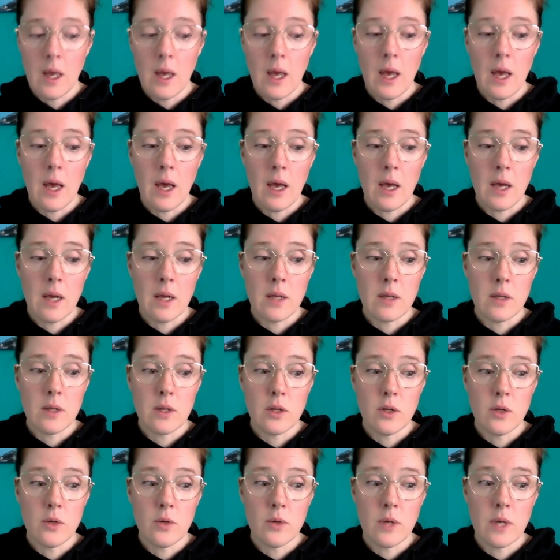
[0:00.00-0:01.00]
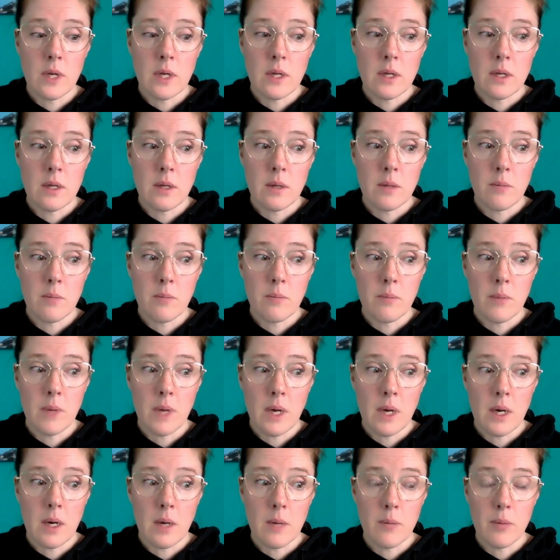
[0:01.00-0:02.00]
and you can
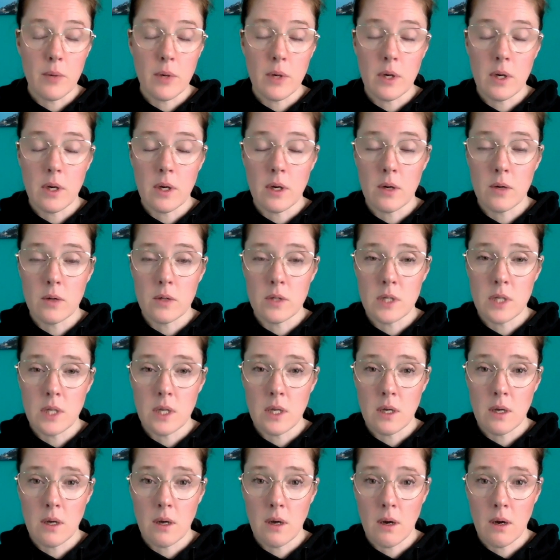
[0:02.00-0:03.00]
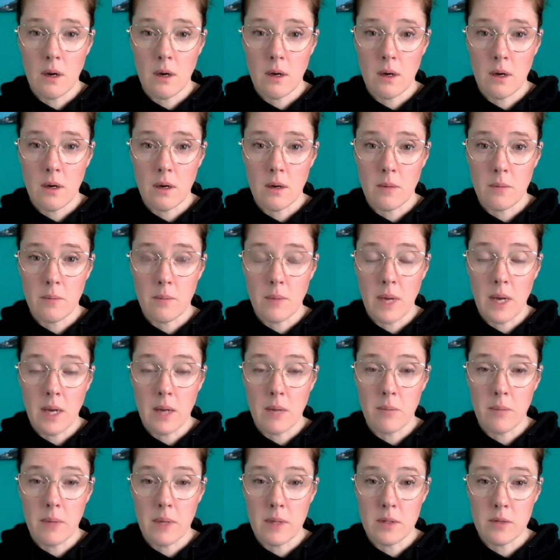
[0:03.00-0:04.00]
book a coaching
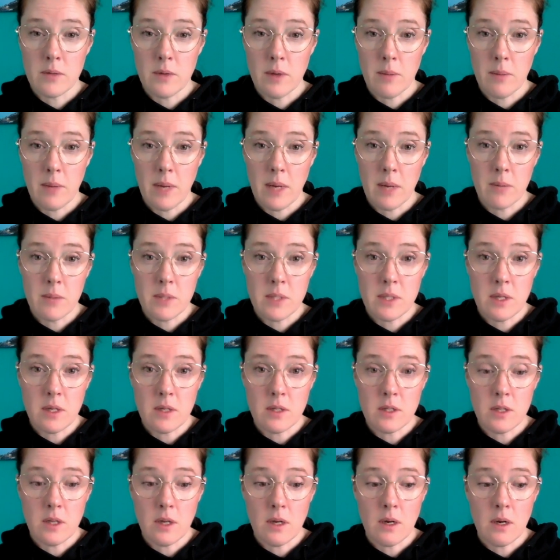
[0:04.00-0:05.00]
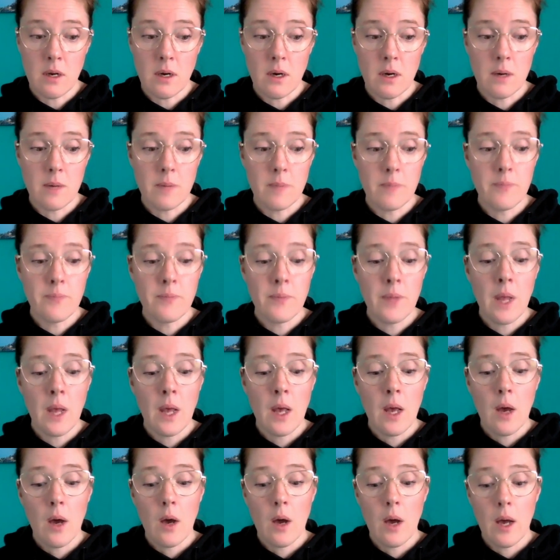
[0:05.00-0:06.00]
at bouncerightbackmassage.com.
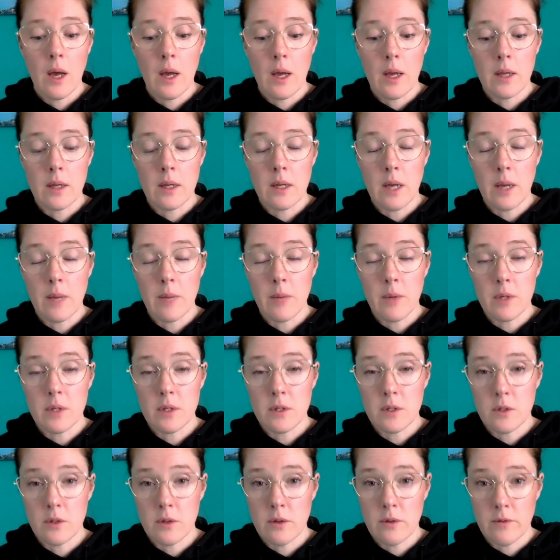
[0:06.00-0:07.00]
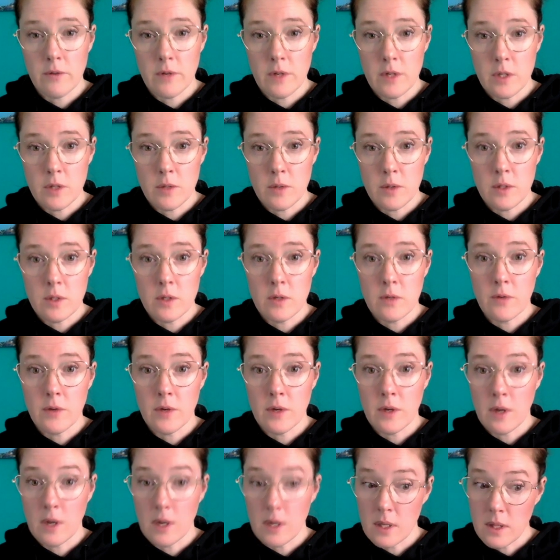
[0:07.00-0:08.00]
And I'm also doing virtual. So if you're
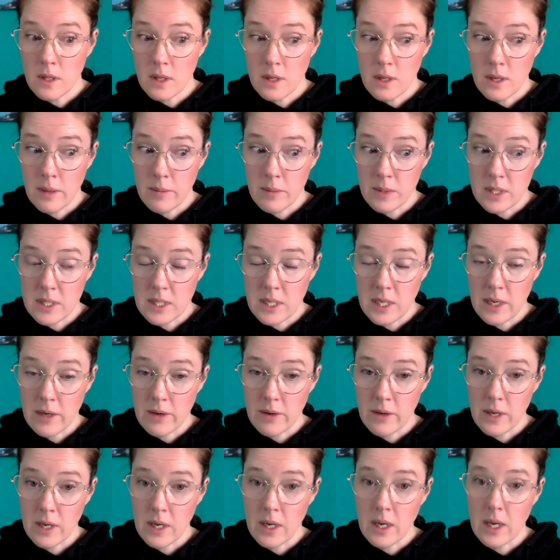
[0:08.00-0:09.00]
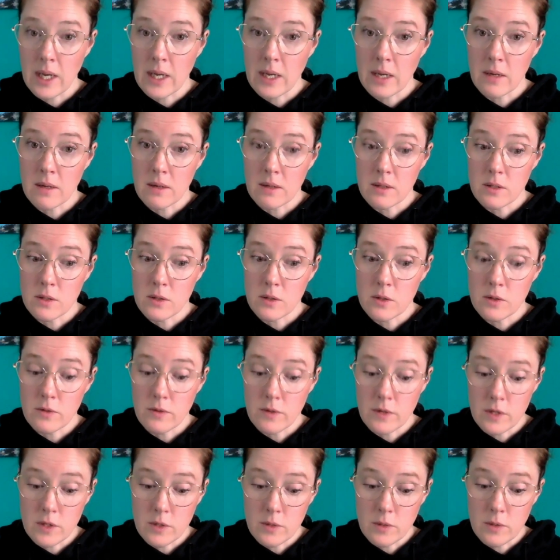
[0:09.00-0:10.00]
not in the Edmonton area, I can also do
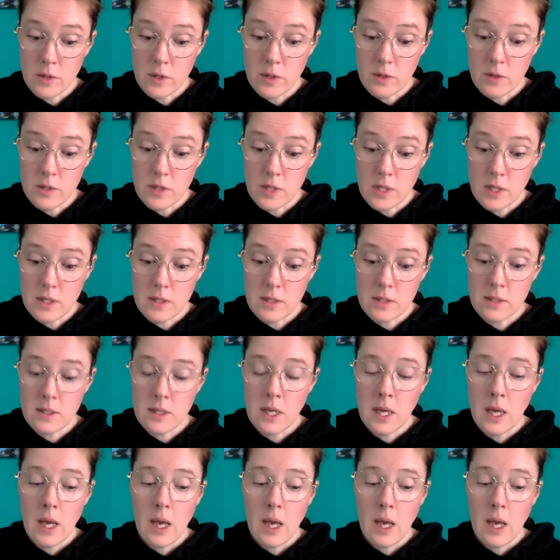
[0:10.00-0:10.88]
virtual coachings.